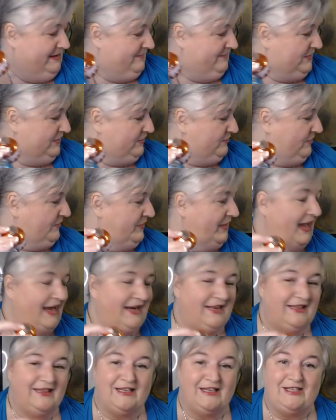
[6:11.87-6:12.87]
You throw
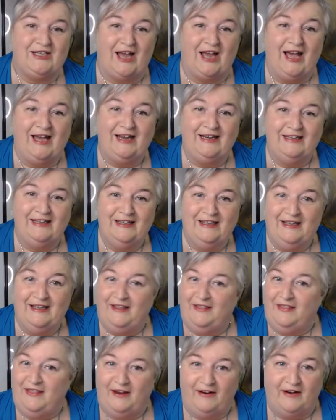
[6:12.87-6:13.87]
that in the chat,
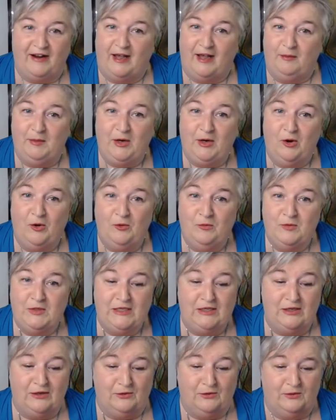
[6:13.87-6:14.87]
they're coming home to
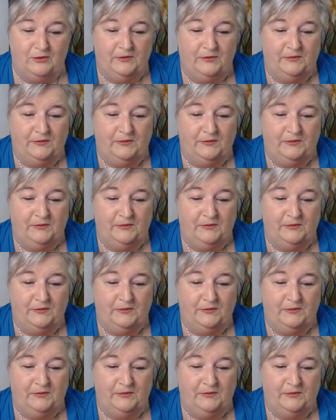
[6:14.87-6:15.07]
you.